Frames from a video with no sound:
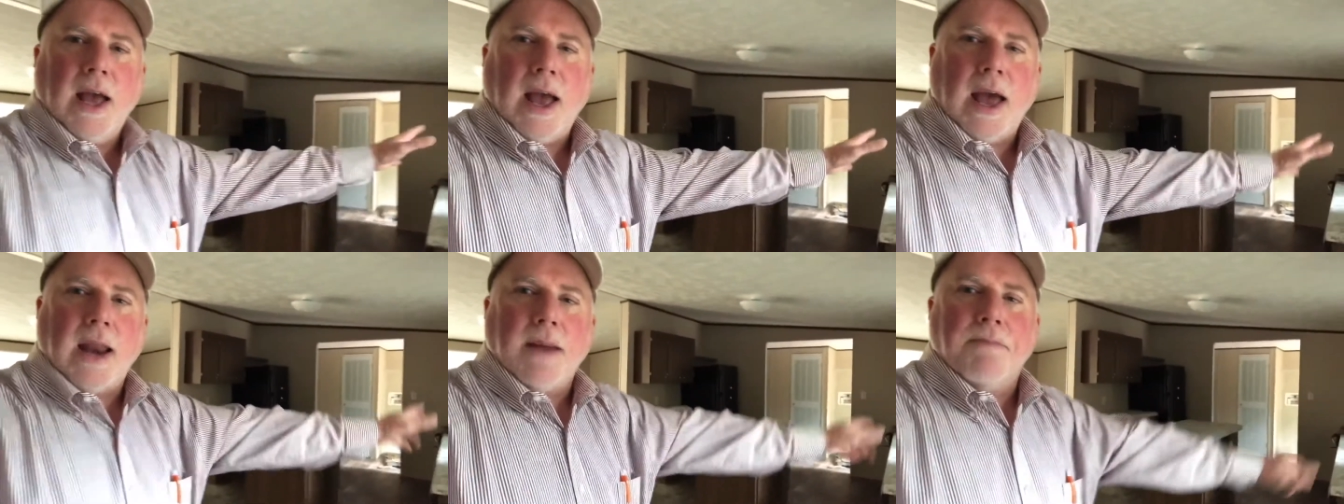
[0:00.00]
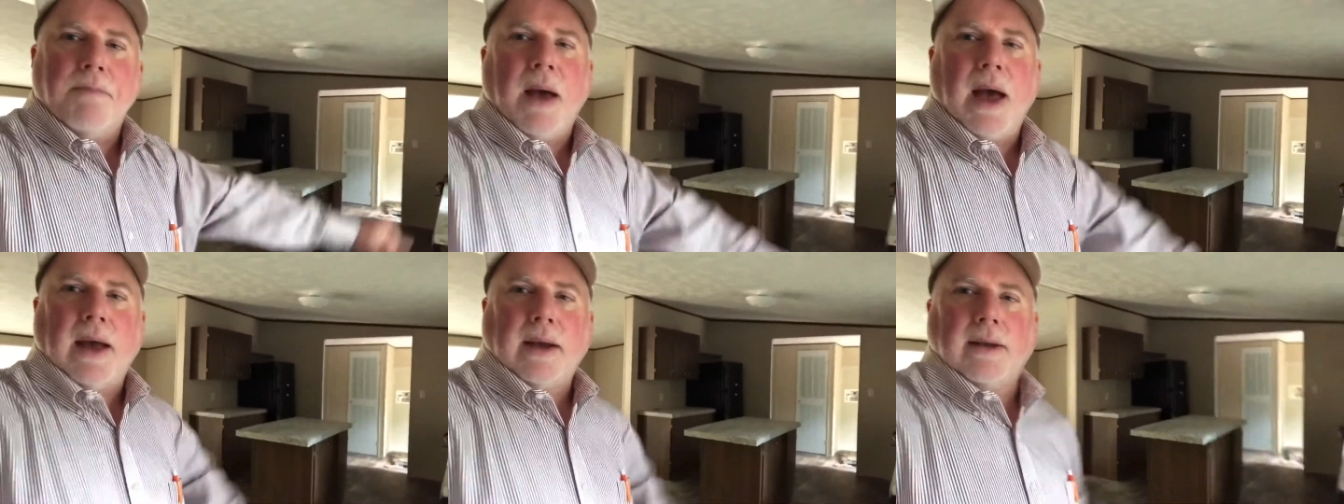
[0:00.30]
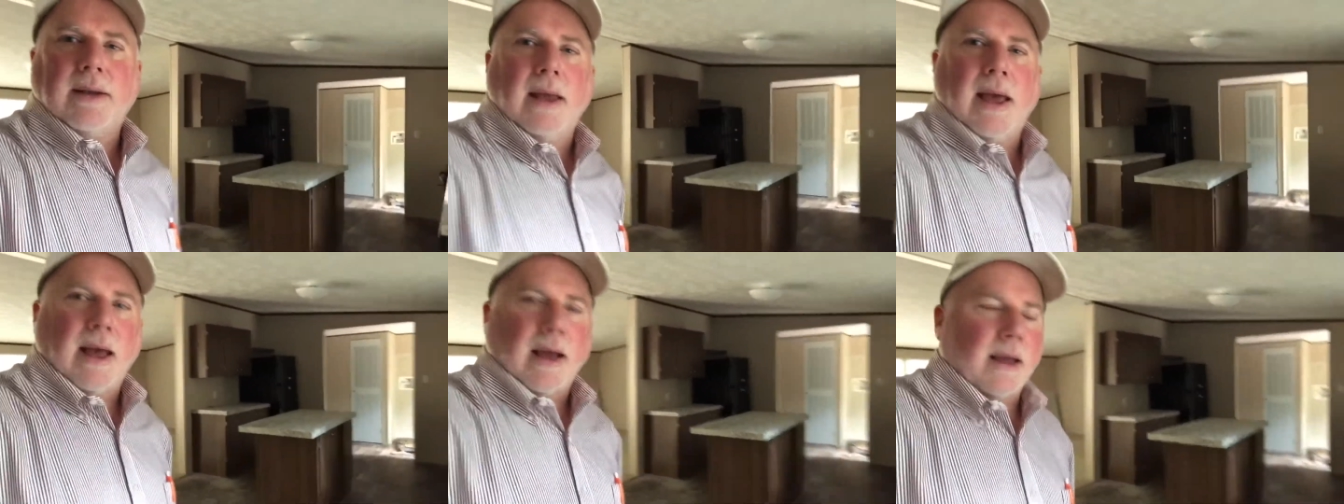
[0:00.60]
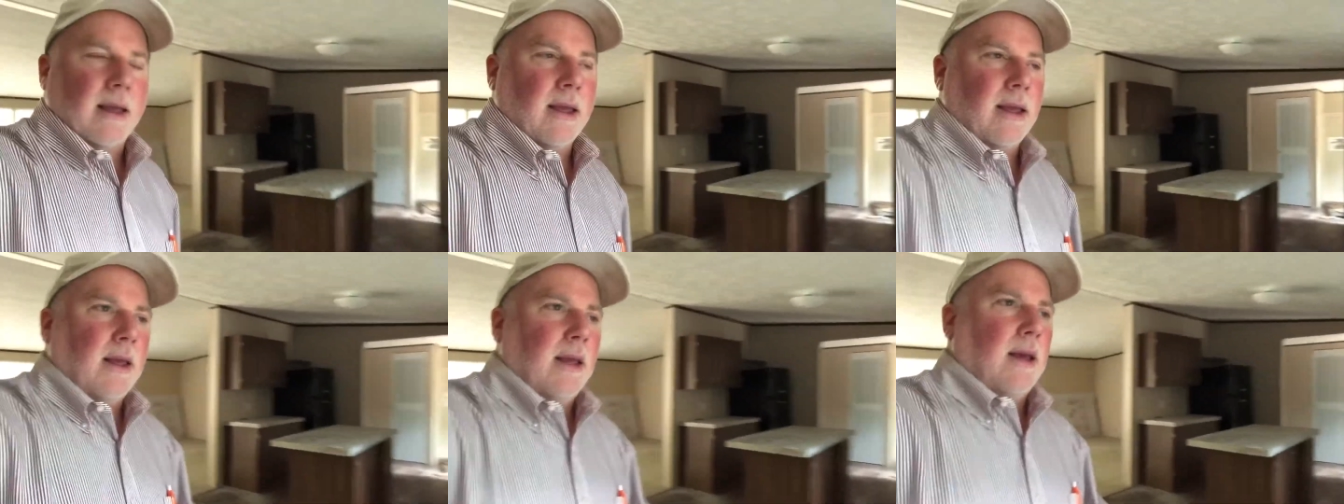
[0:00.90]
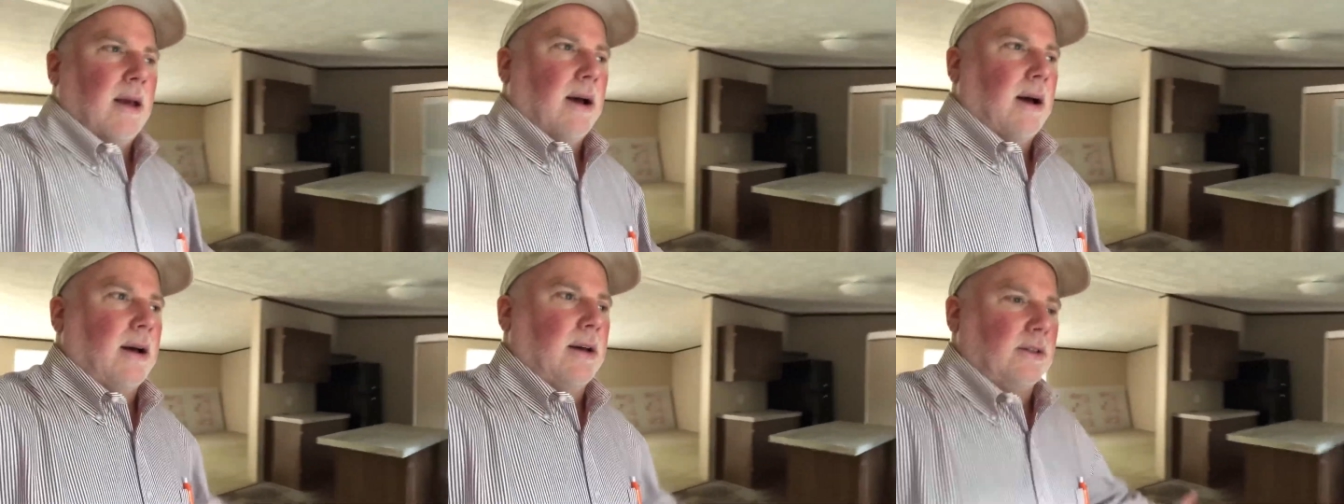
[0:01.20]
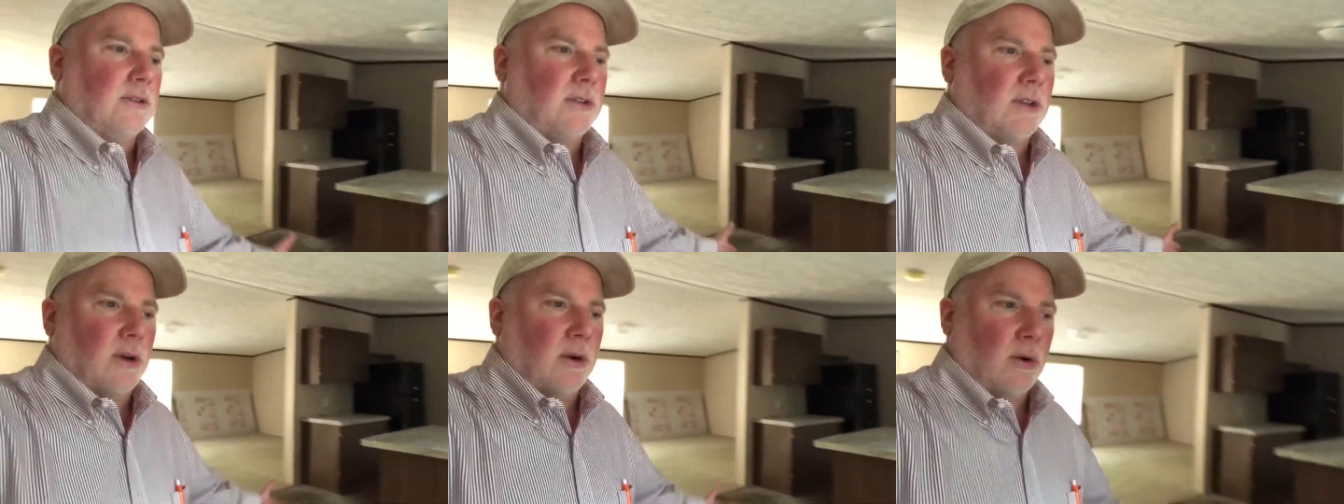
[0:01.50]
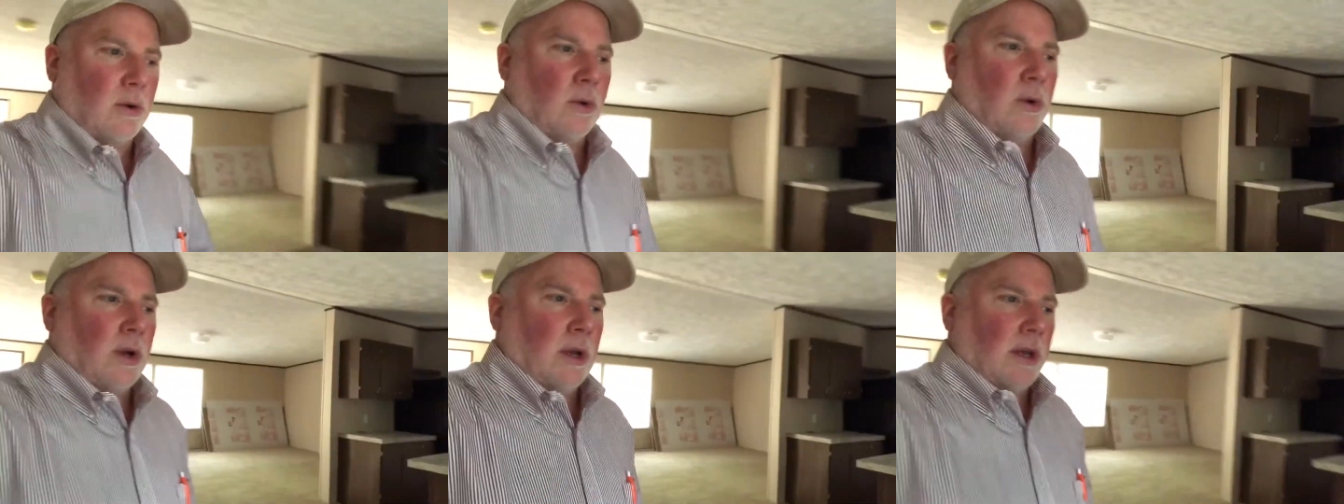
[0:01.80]
and a back deck. Uh,
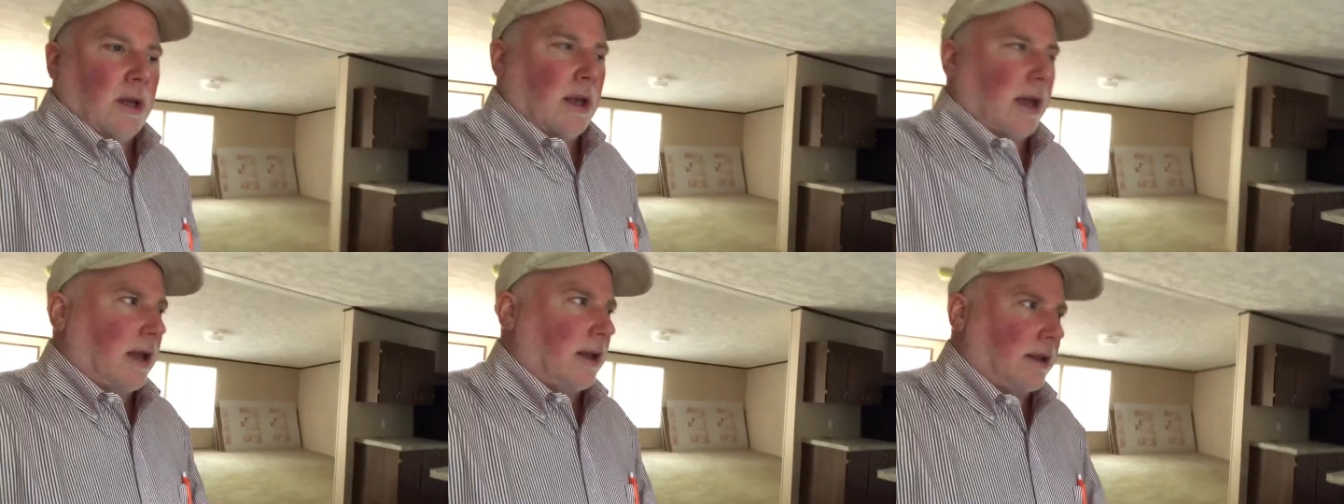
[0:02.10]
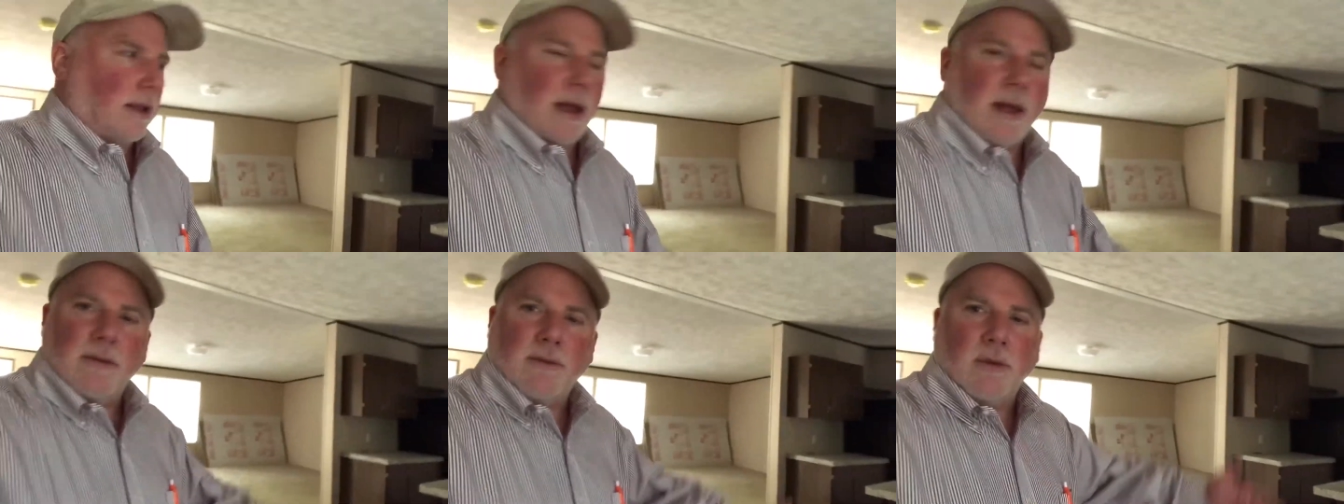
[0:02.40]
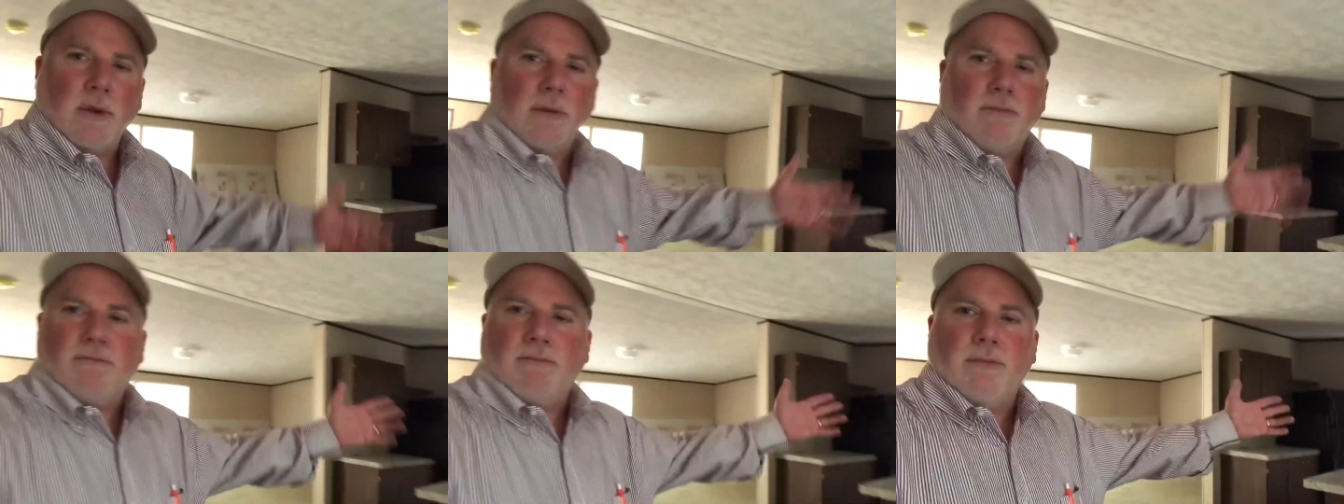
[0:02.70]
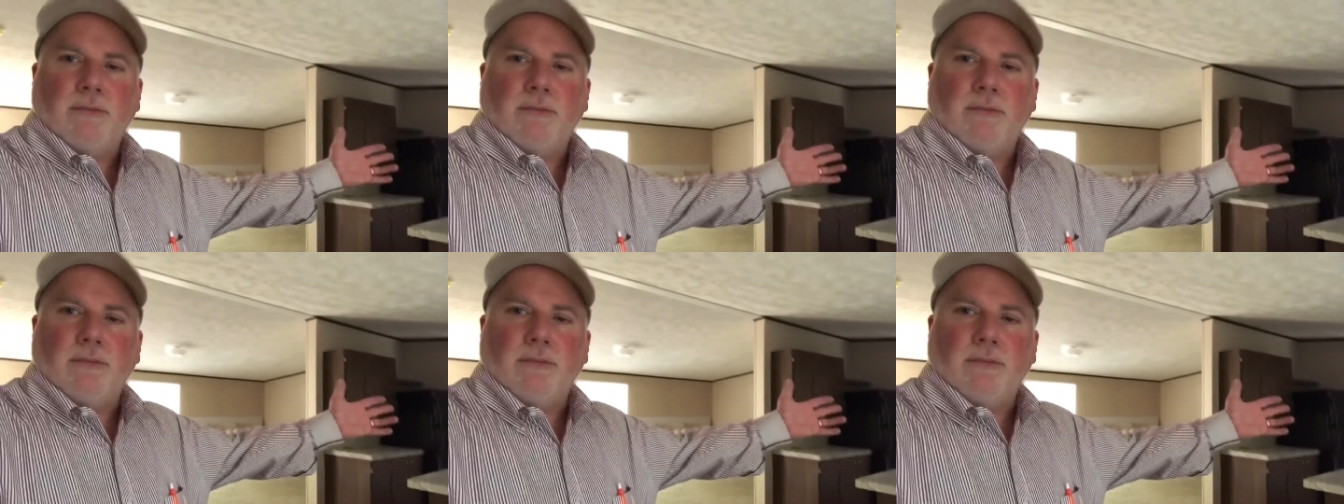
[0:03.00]
so, and, and you,